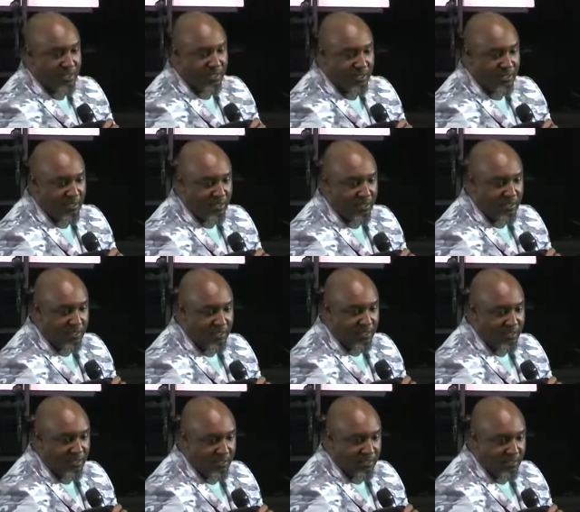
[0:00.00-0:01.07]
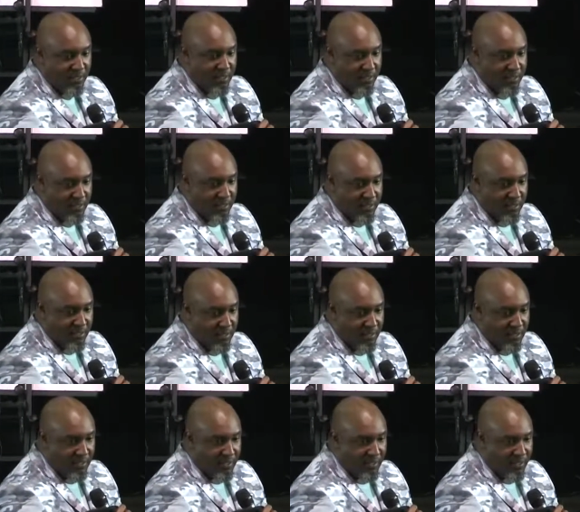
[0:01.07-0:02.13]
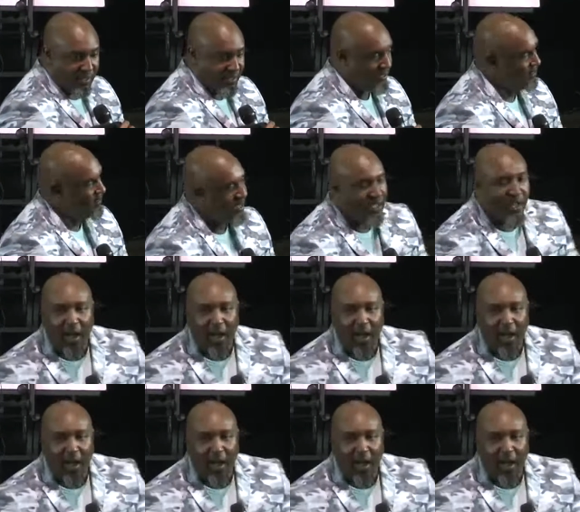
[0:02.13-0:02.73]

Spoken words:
No one is speaking in this clip.